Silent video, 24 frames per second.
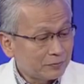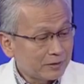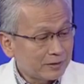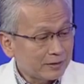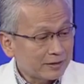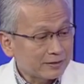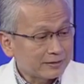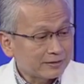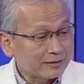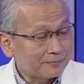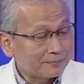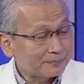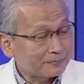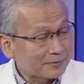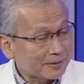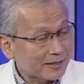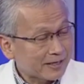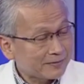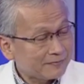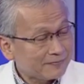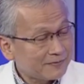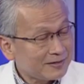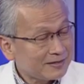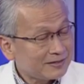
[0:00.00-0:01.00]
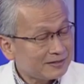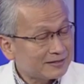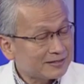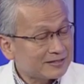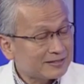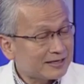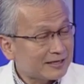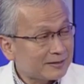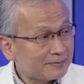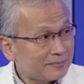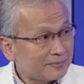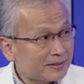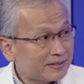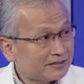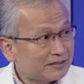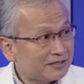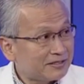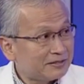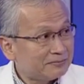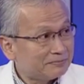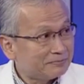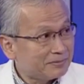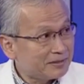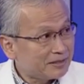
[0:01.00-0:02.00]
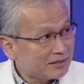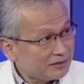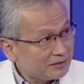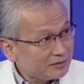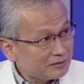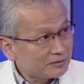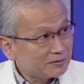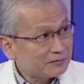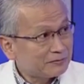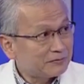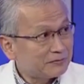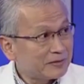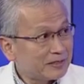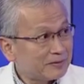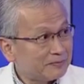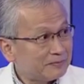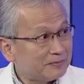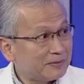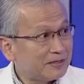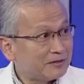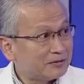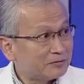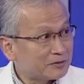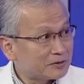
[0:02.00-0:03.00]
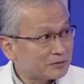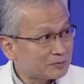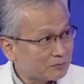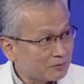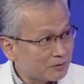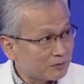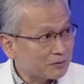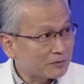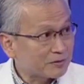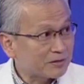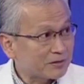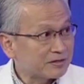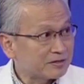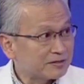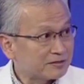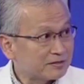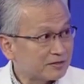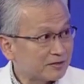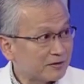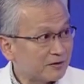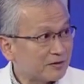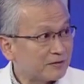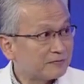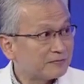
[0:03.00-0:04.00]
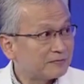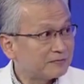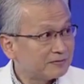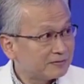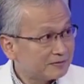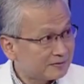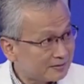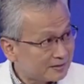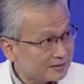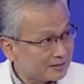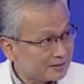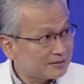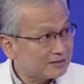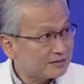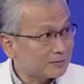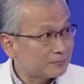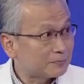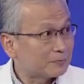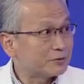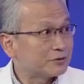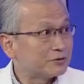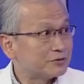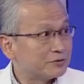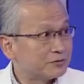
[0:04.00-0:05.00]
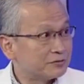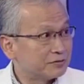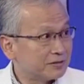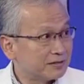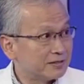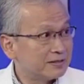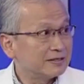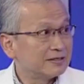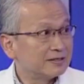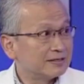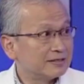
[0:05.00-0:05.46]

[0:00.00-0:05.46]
are depriving the 17 million Filipino smokers of this opportunity.